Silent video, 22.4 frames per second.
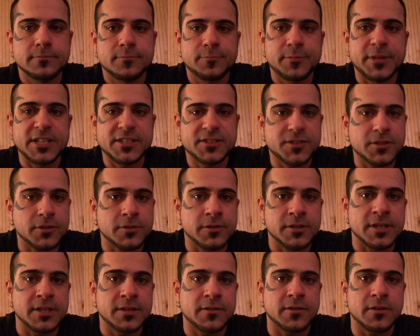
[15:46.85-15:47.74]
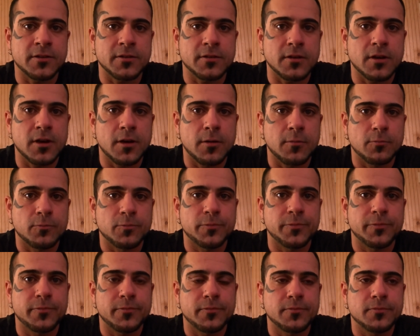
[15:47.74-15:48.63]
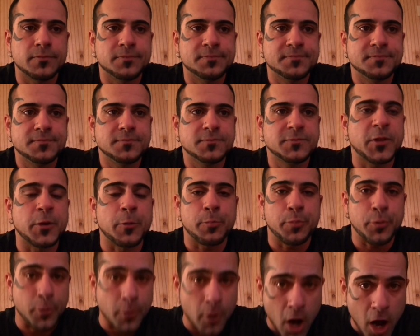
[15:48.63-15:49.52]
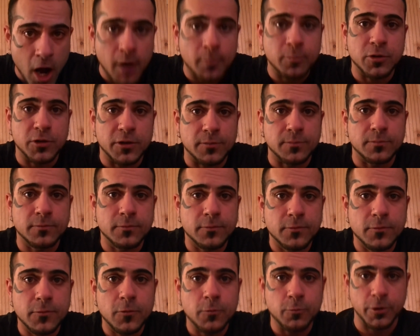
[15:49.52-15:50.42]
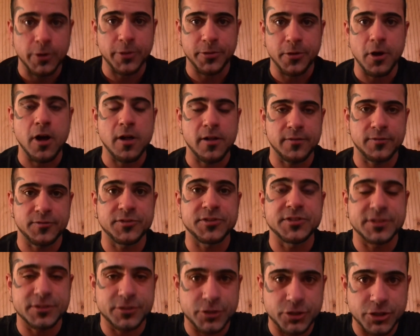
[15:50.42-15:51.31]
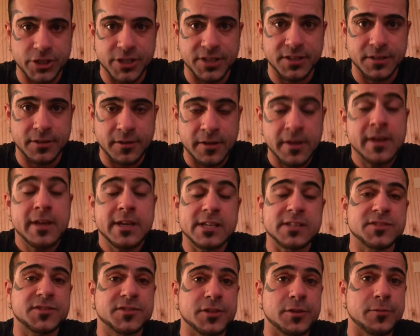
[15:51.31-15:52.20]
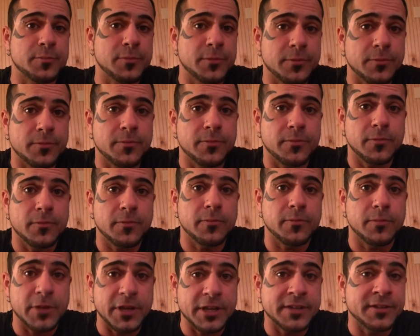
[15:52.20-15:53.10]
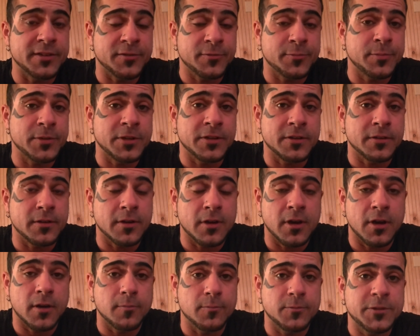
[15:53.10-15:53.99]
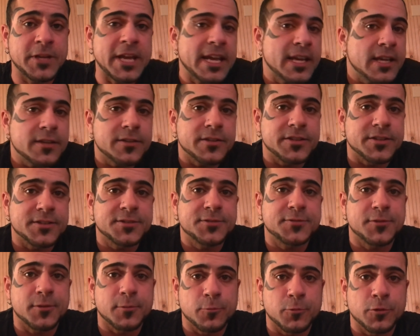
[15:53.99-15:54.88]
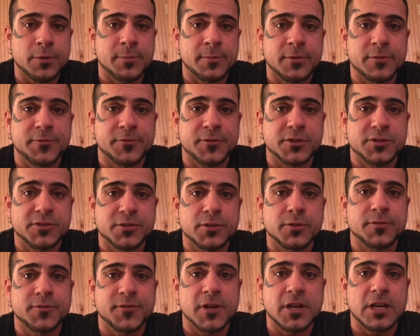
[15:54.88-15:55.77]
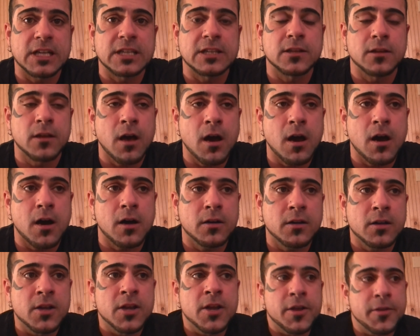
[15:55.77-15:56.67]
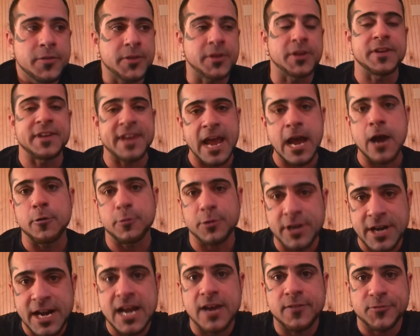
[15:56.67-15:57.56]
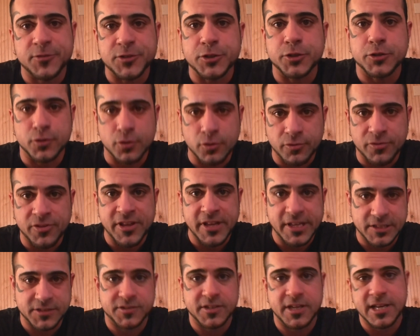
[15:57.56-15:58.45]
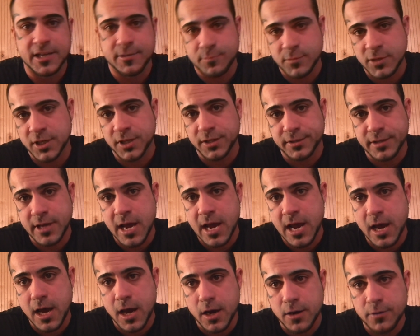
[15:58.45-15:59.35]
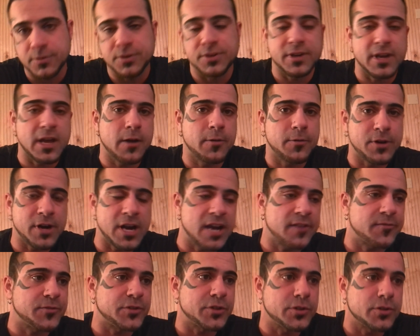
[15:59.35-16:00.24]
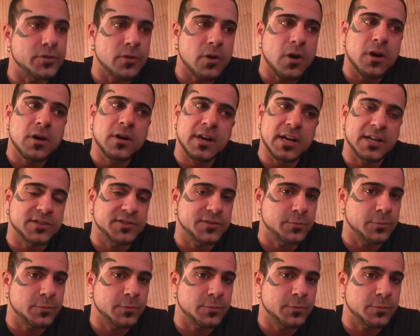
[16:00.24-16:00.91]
basically, the problem with all of this shit is that men have been taking this from women for so fucking long that now we're having to do things like MGTOW, and now we're having to do all kinds